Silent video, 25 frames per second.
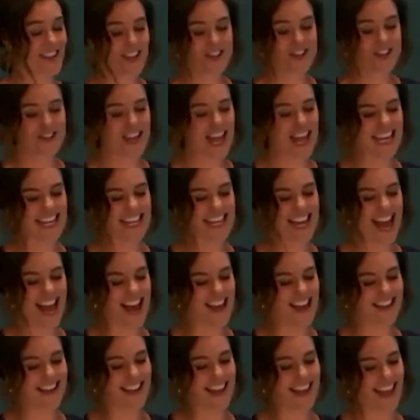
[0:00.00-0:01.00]
She had an
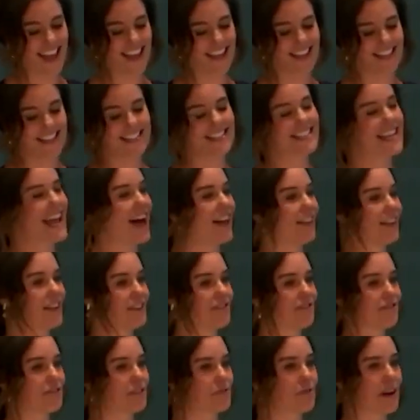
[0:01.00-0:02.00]
uncanny
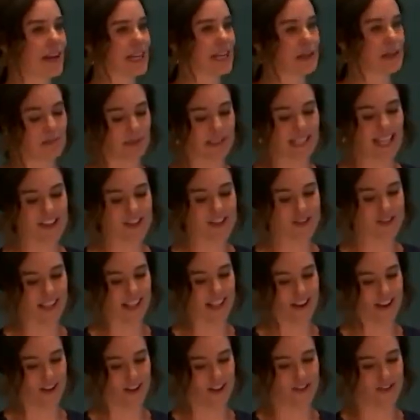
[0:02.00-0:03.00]
talent for writing pledge
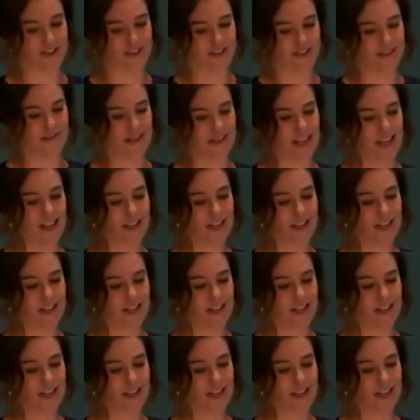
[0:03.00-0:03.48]
letters,